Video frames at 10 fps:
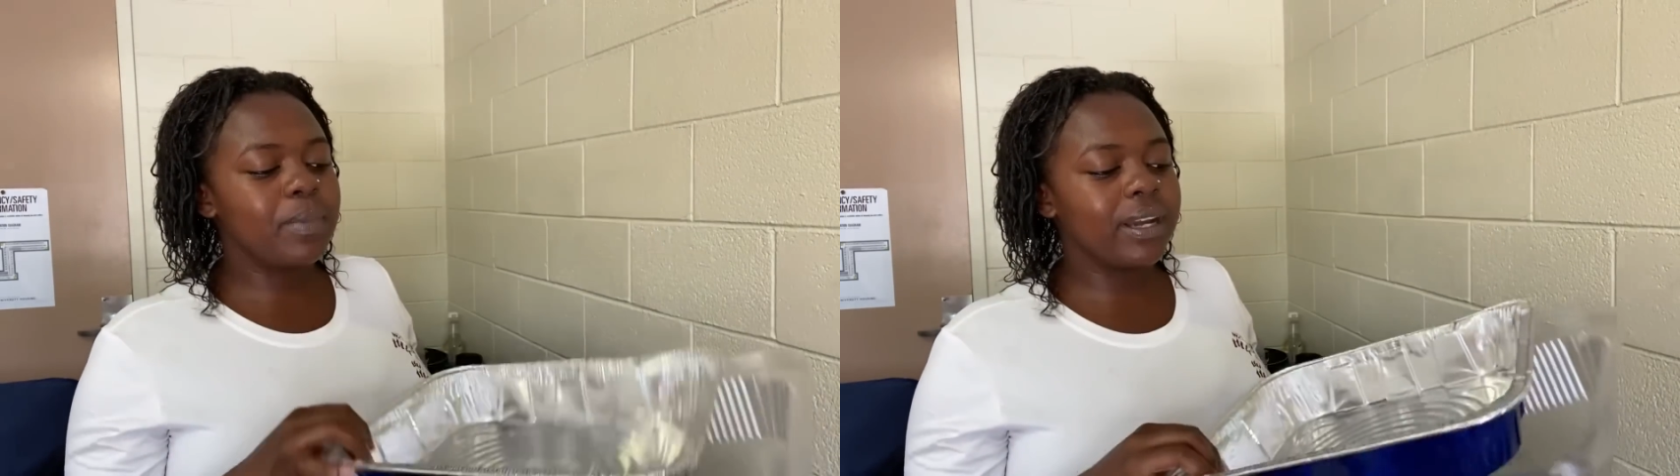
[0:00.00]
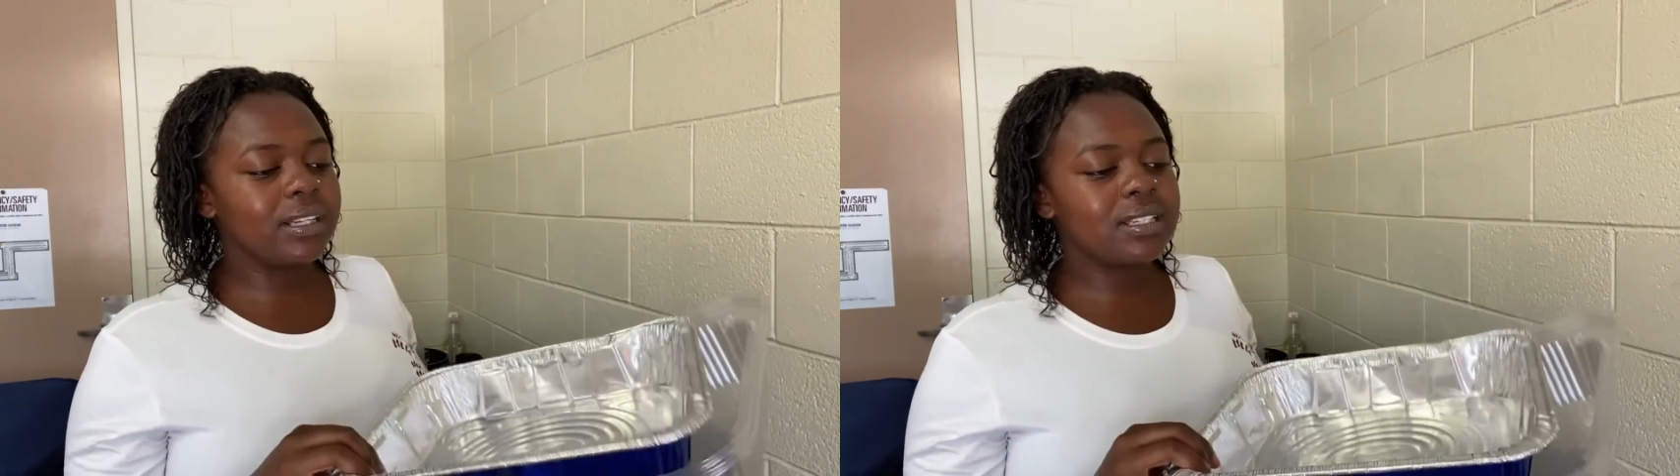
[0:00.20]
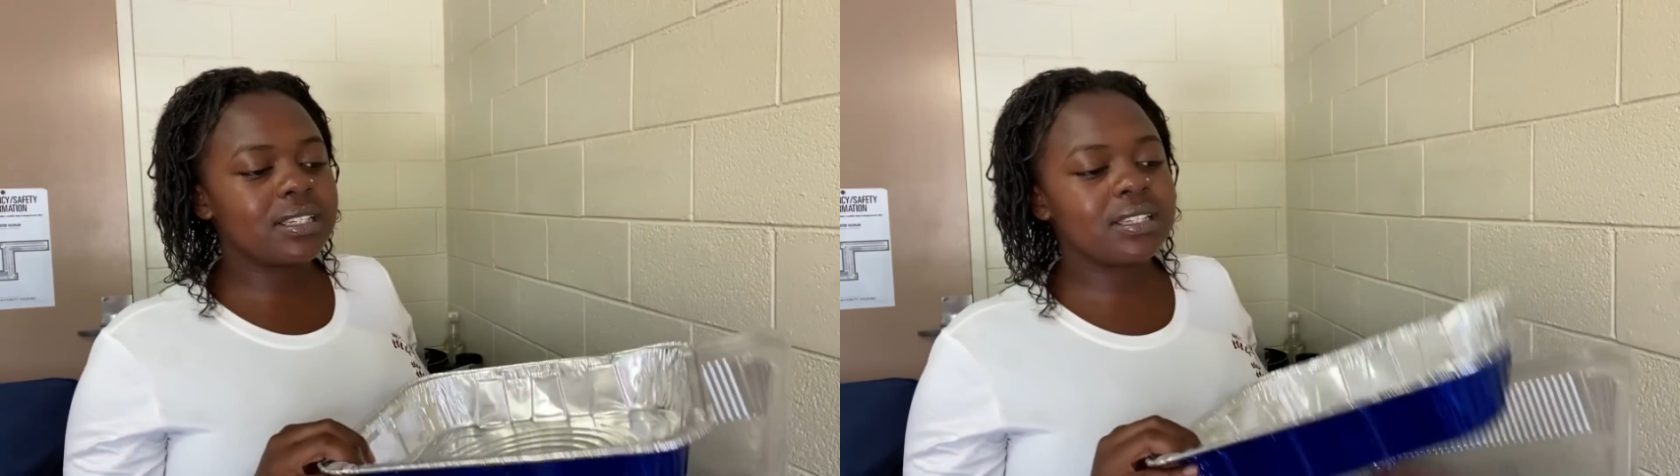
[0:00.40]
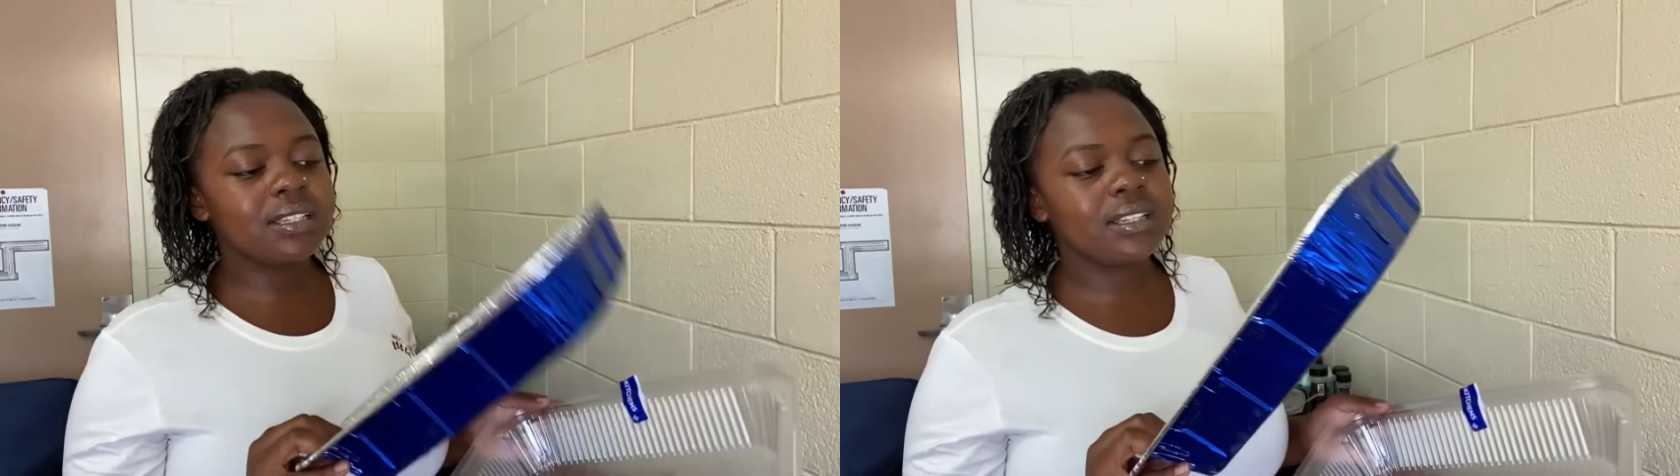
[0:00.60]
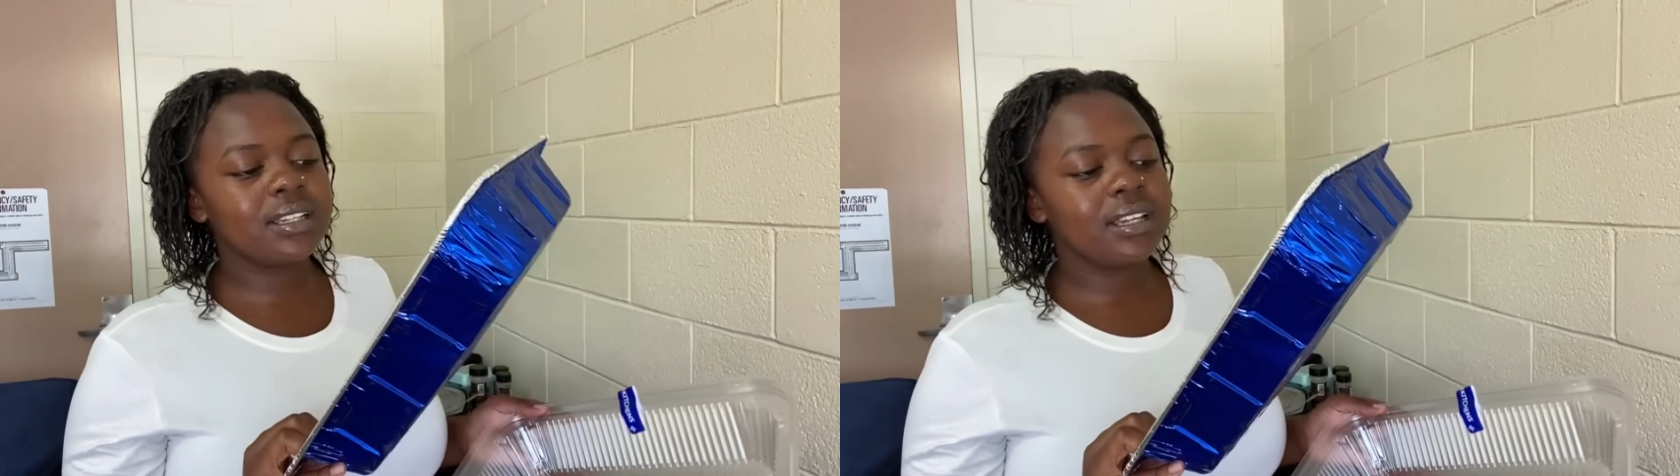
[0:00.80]
but
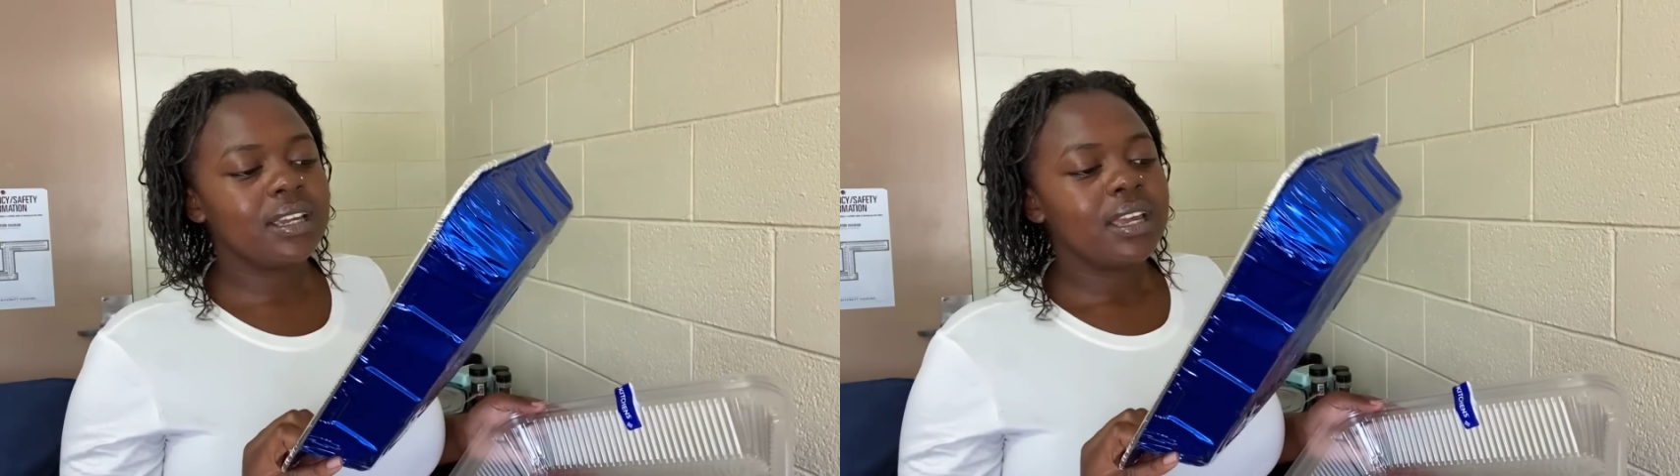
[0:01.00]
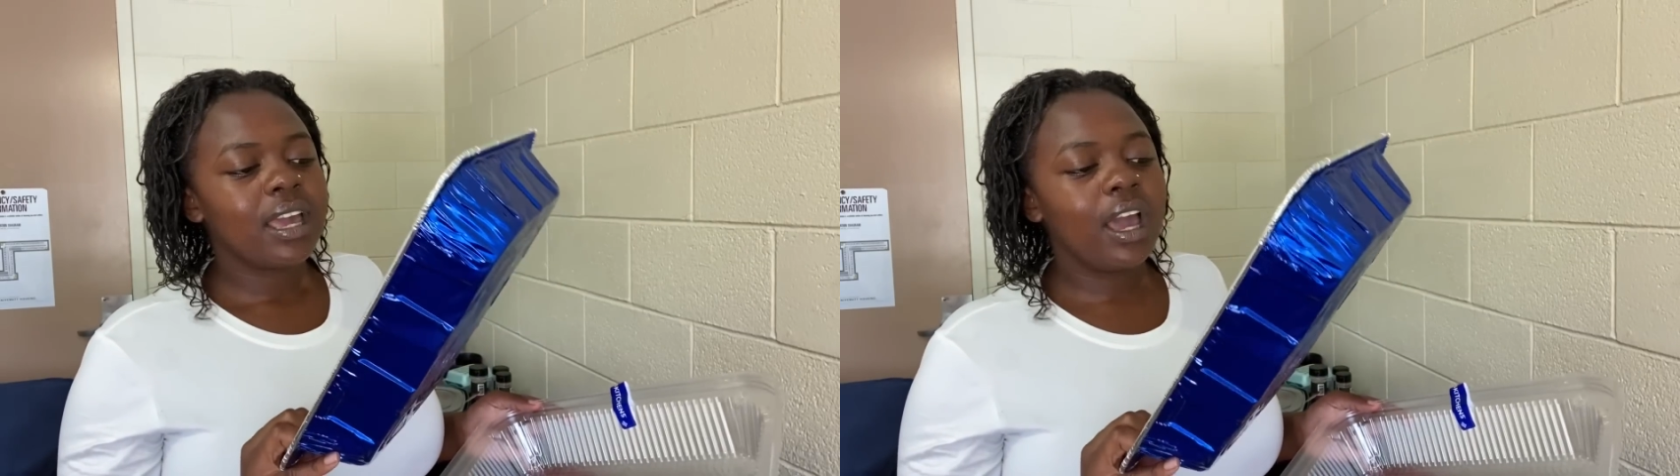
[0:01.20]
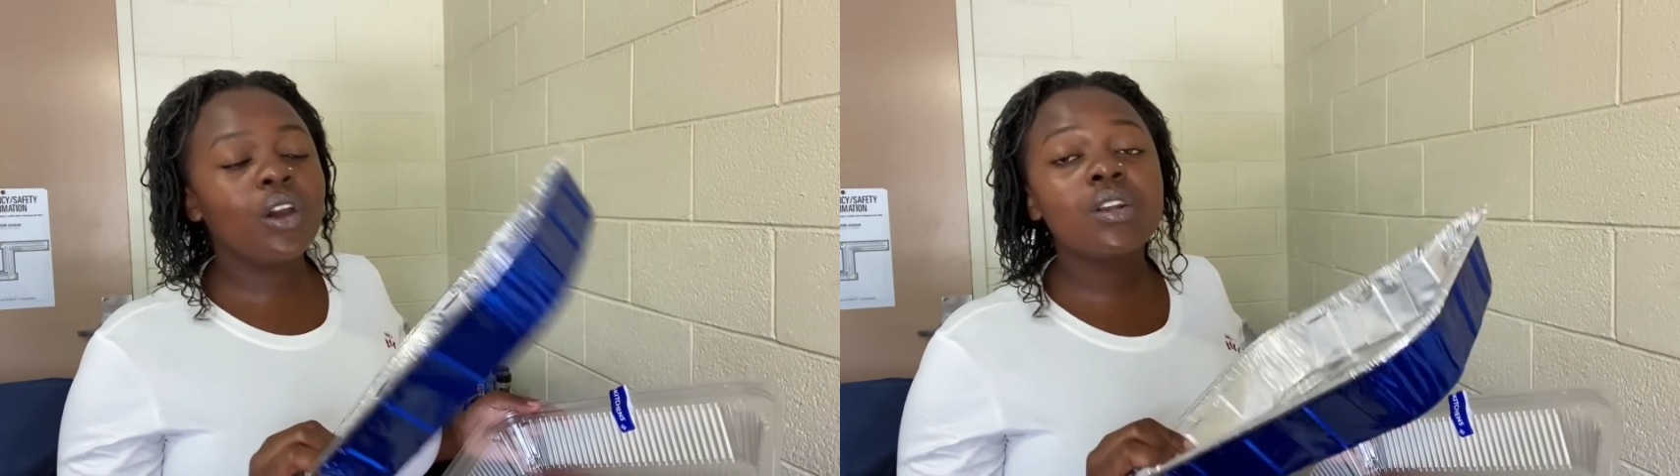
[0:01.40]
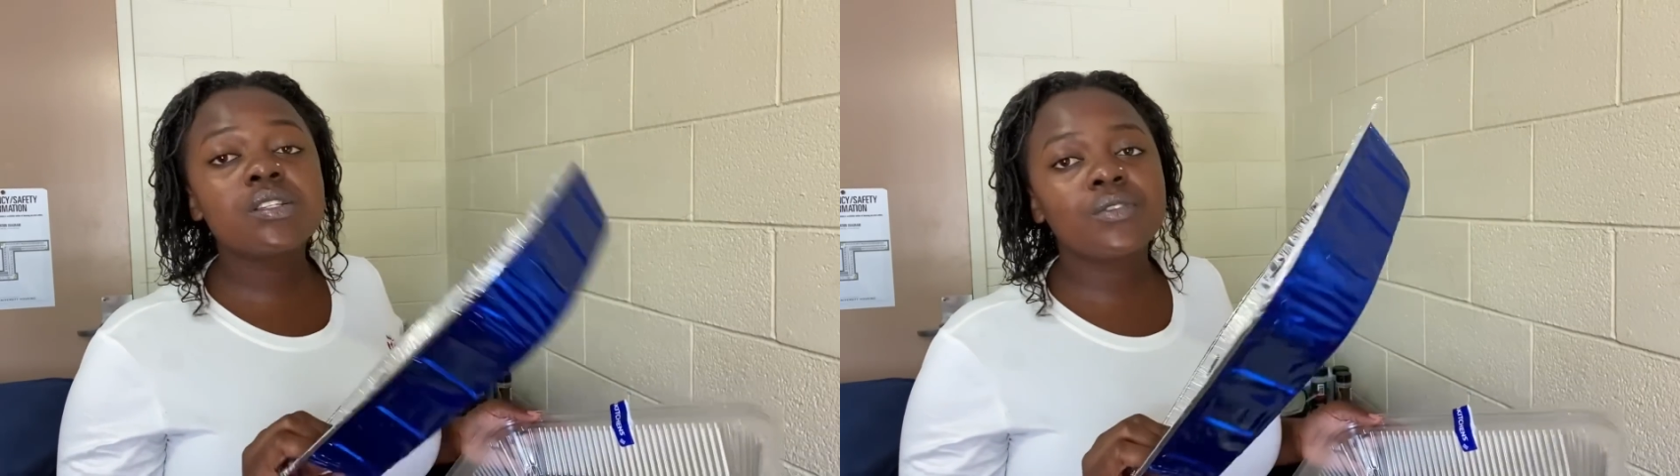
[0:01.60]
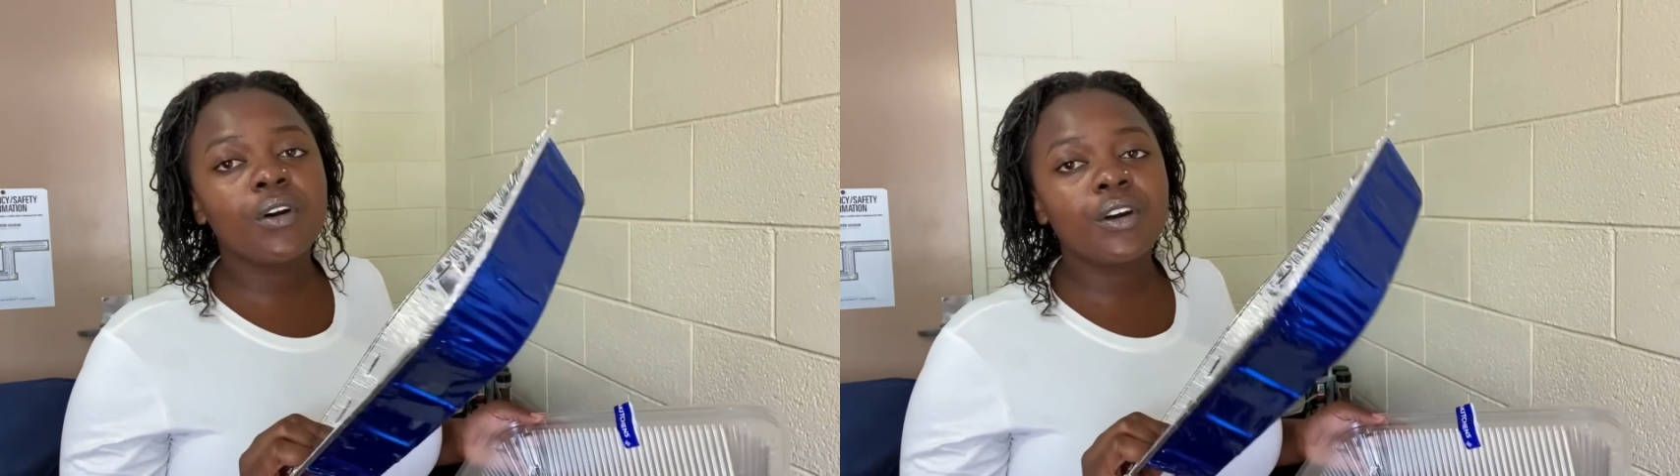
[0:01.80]
I
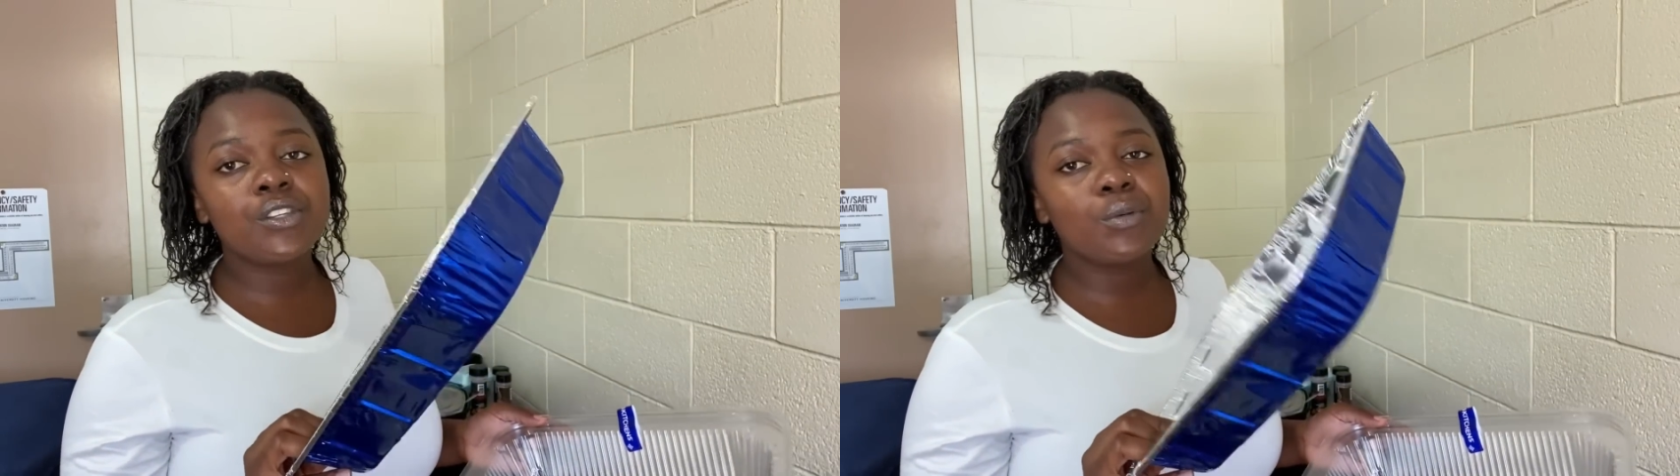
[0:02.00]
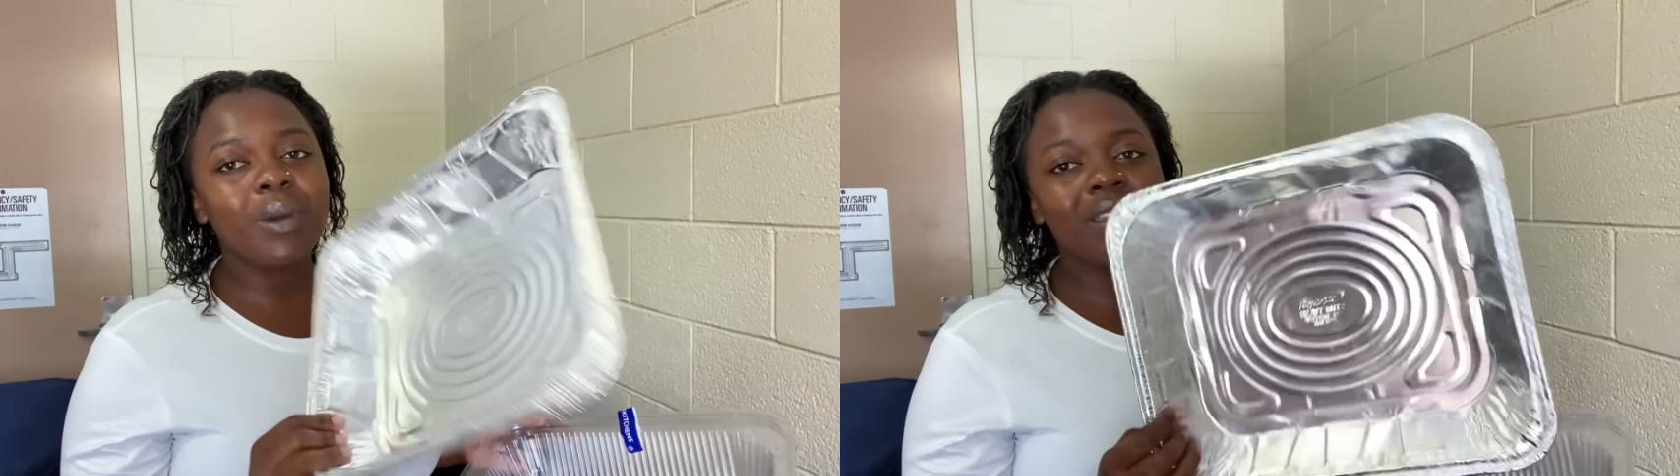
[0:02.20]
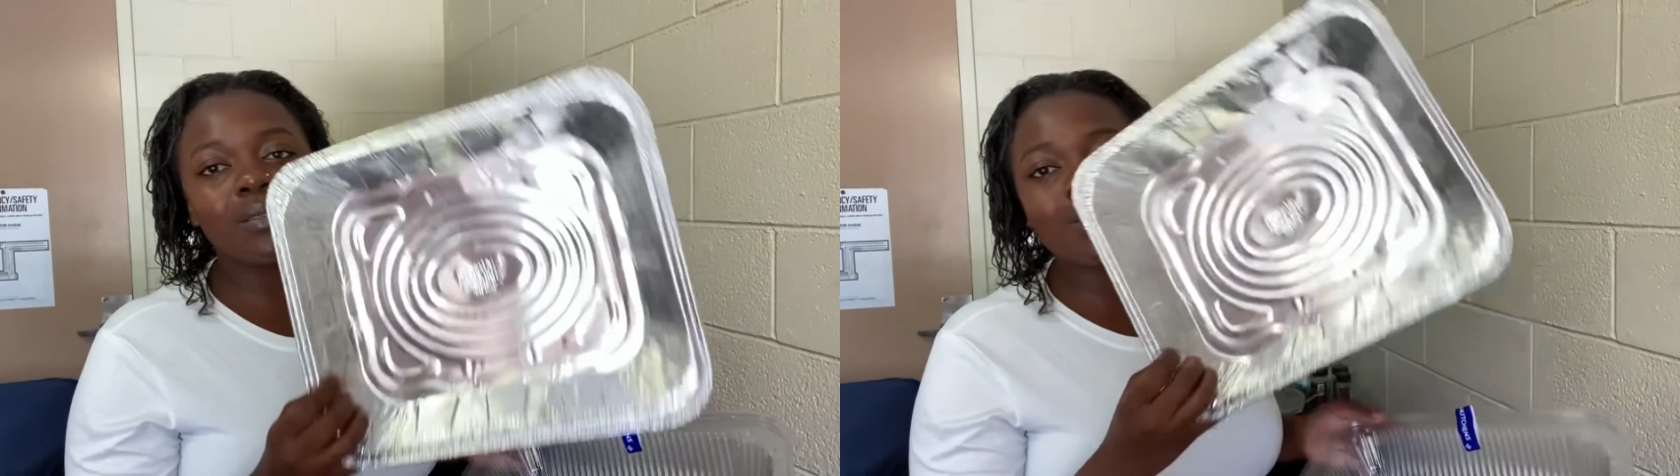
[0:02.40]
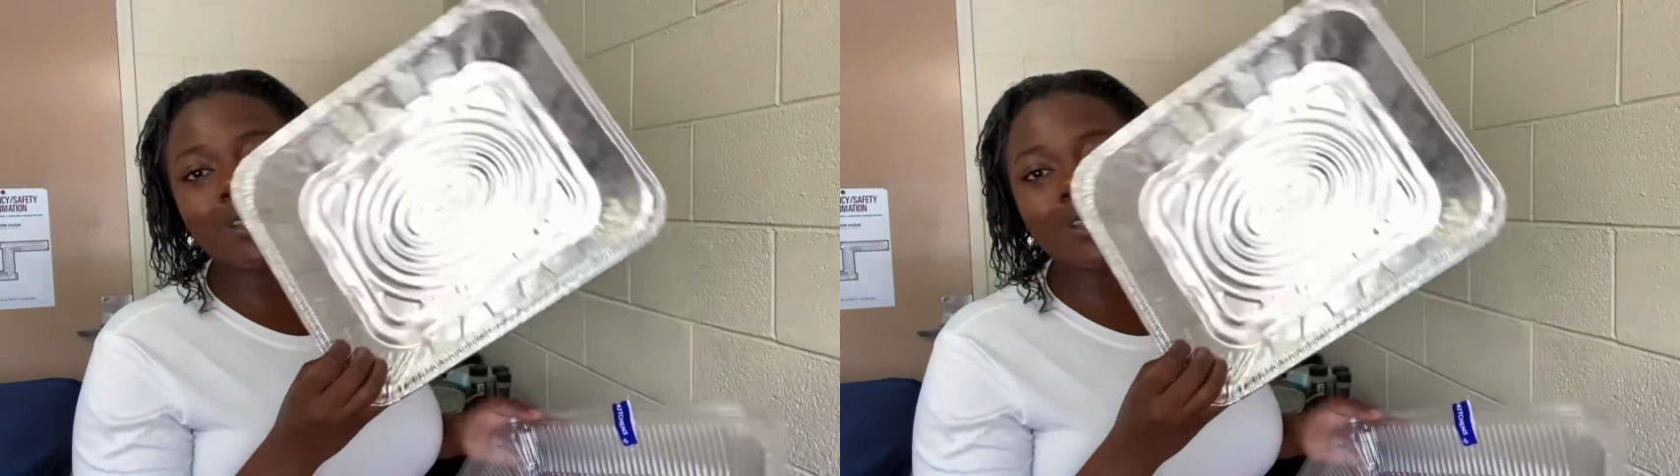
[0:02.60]
always forgot to buy them.